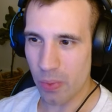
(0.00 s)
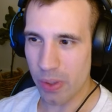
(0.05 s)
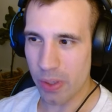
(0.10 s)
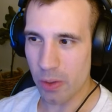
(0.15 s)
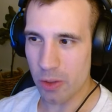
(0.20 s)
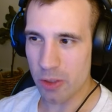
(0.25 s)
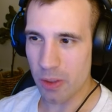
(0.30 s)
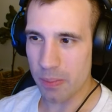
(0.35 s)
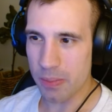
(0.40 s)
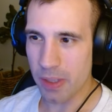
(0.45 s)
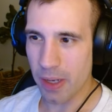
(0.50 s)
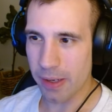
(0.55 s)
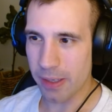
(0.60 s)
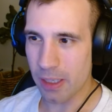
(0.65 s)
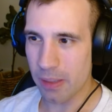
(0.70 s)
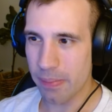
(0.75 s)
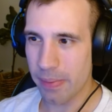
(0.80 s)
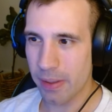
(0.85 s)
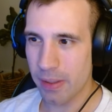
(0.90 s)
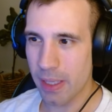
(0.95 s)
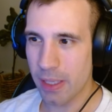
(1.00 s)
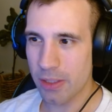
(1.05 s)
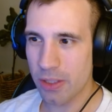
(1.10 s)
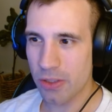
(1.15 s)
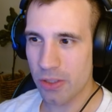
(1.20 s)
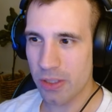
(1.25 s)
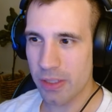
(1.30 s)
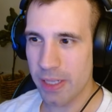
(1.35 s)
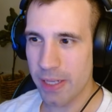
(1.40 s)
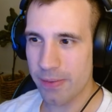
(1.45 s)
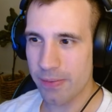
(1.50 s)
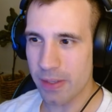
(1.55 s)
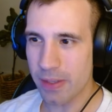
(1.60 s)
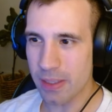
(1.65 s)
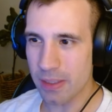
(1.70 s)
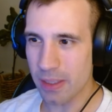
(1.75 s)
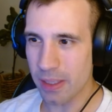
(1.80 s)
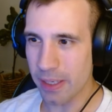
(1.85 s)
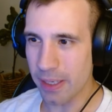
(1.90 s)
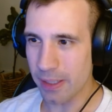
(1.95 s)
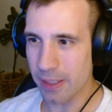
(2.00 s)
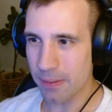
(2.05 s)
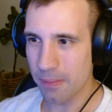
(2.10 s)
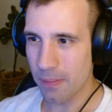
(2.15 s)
knows what I'm talking about. That's underneath this thing.